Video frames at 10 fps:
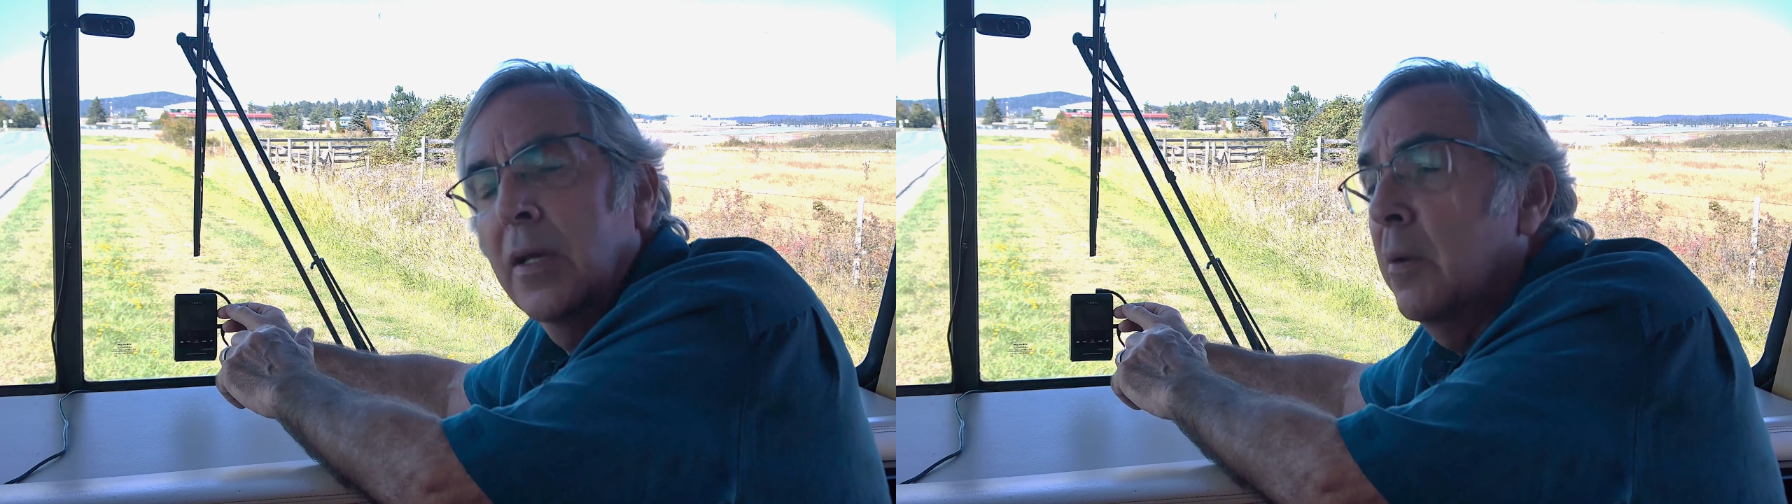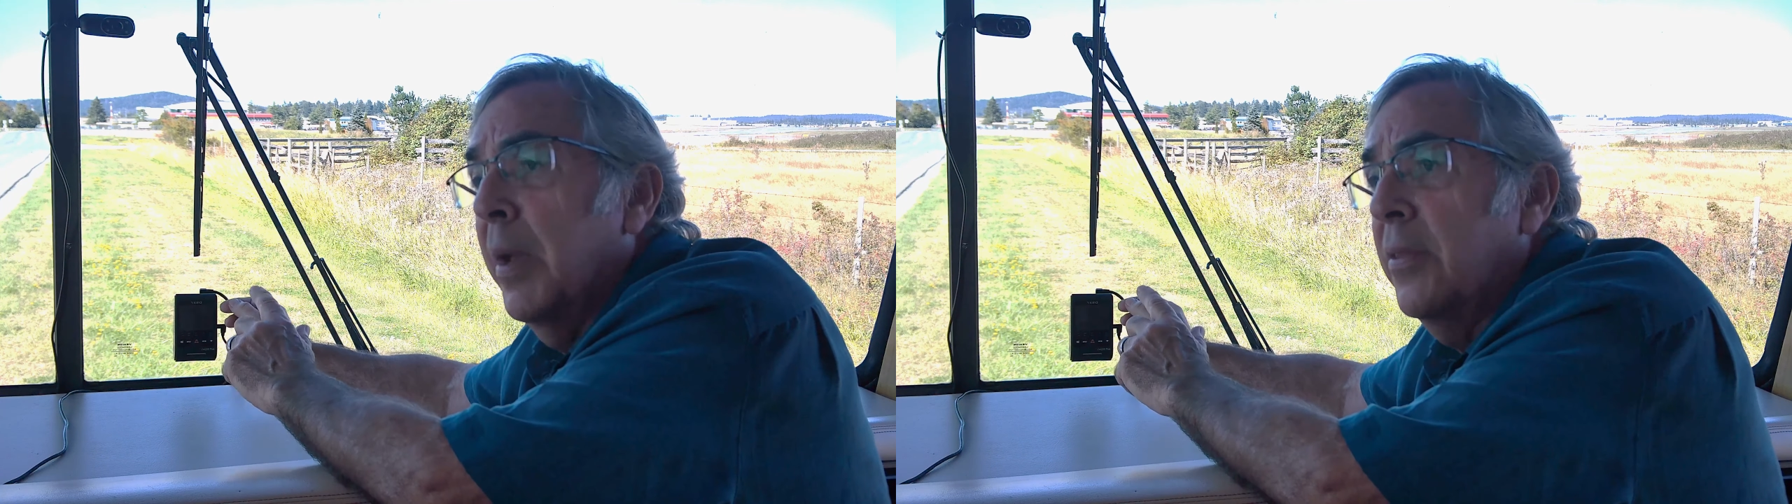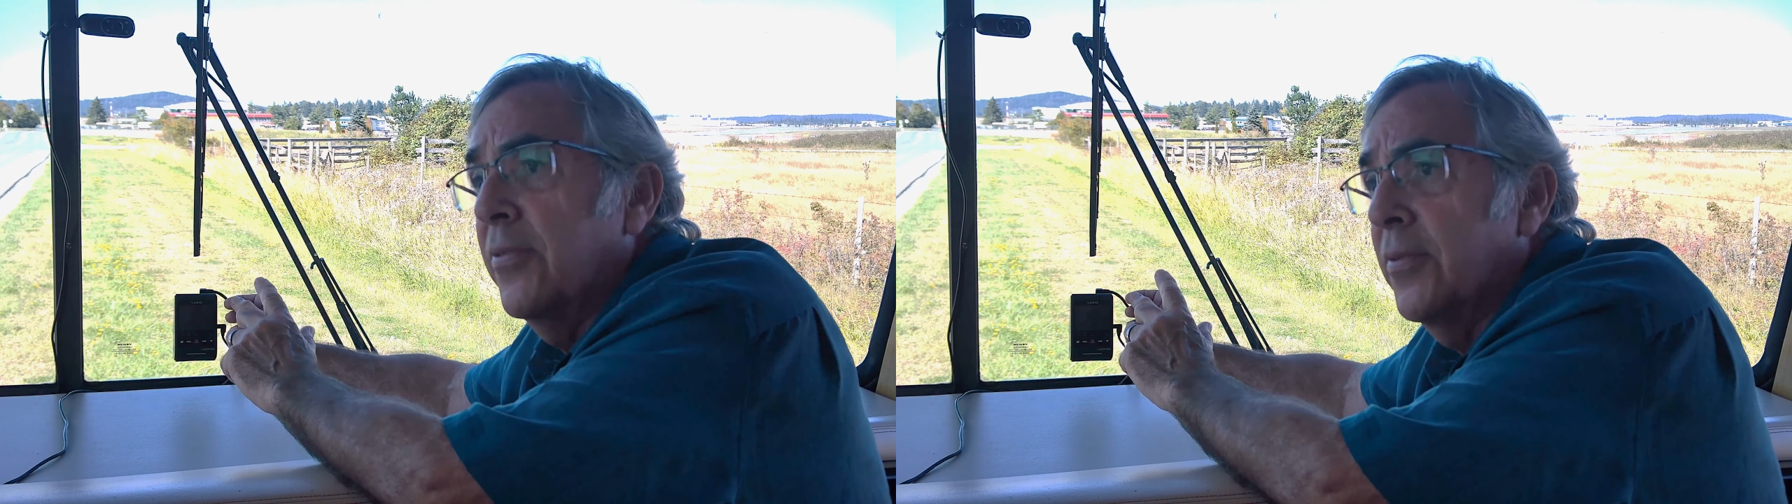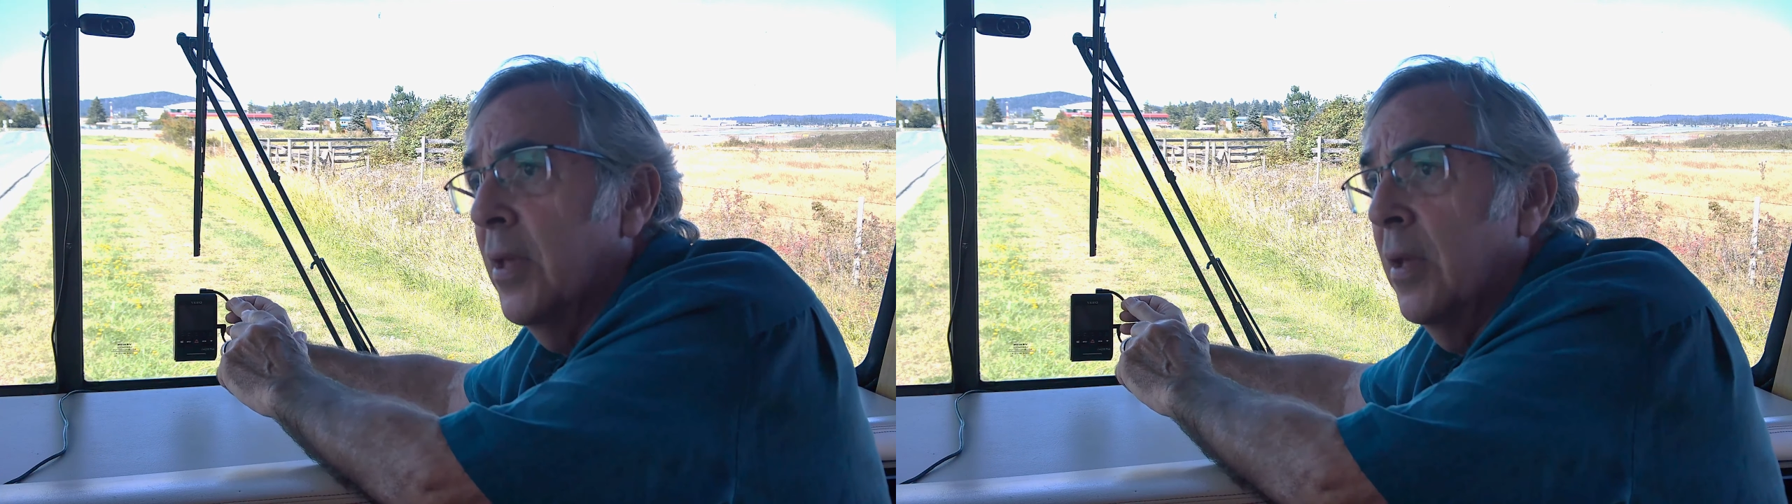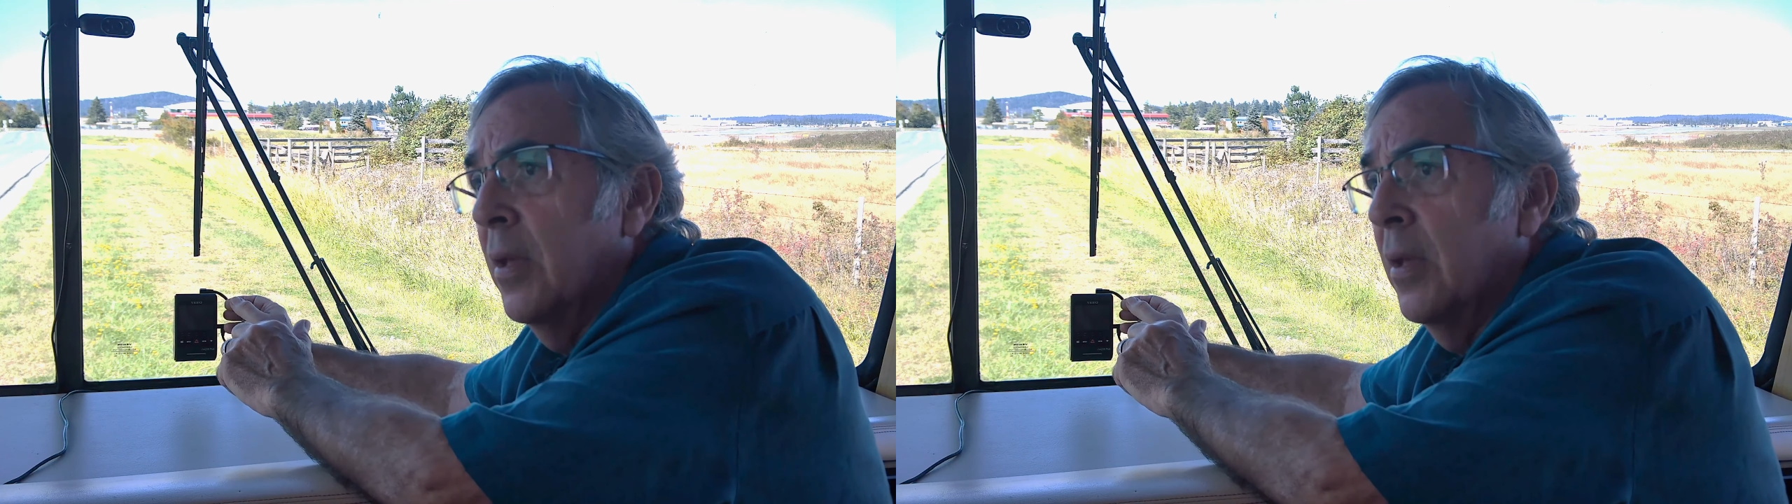gigabytes.